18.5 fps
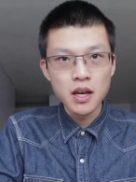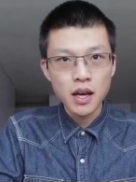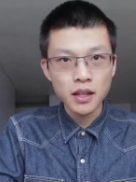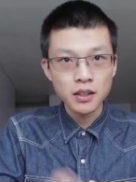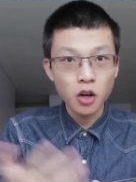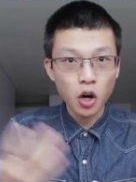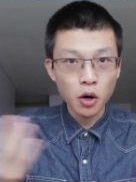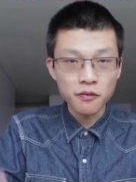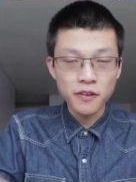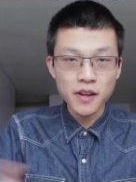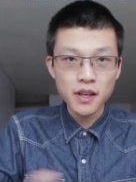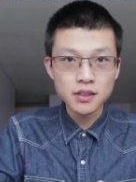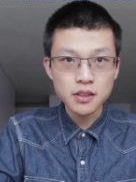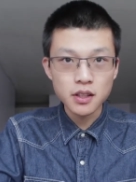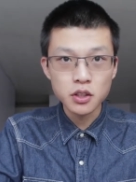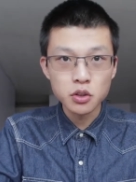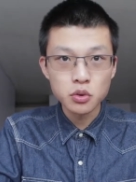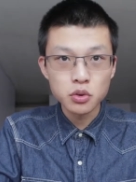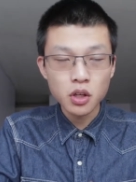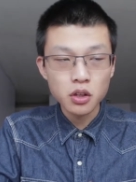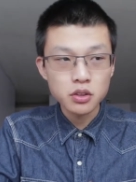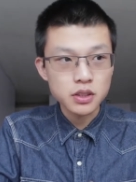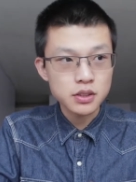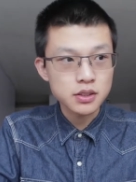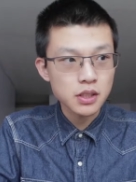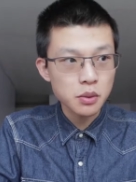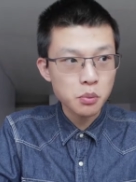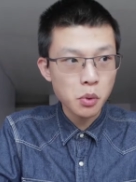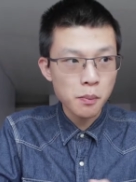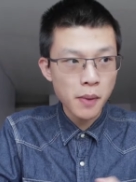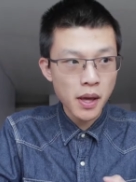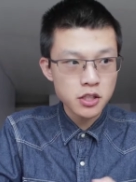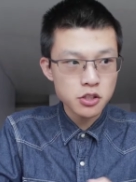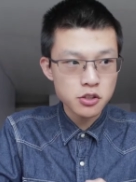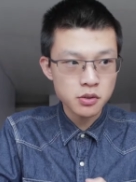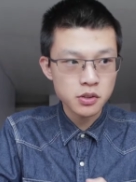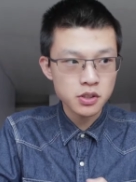And obviously, you know, the thermal
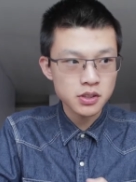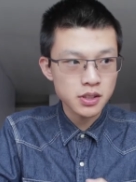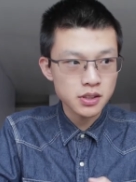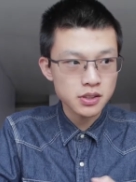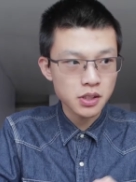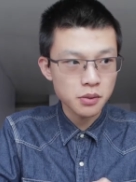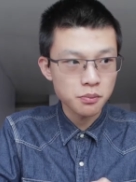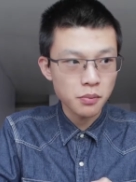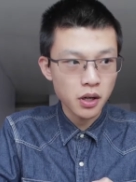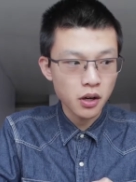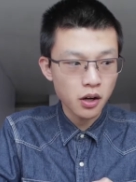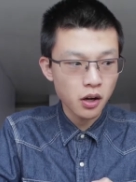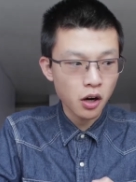management system